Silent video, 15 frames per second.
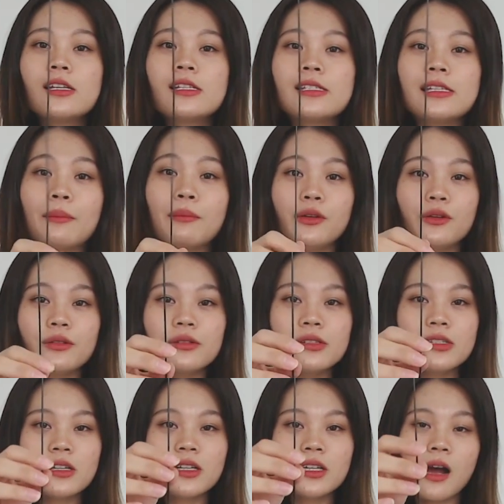Some
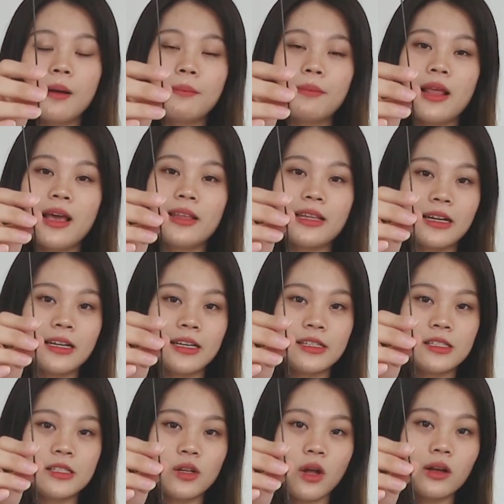users complain that it is
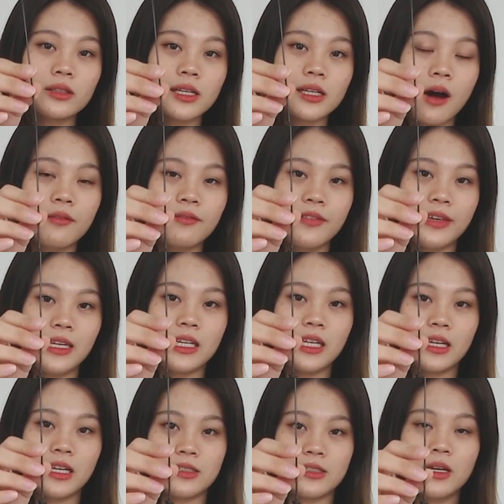not convenient